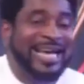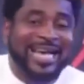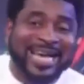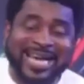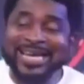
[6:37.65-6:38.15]

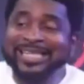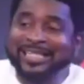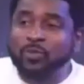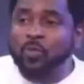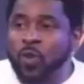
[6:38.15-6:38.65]
It
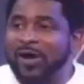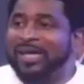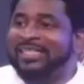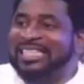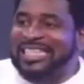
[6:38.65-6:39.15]

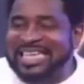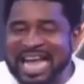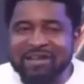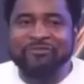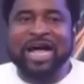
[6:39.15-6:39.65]
was
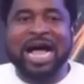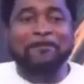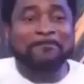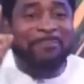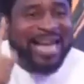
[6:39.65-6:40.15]
never
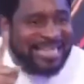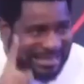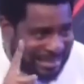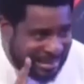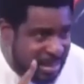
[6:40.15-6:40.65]

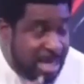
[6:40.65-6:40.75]
meant.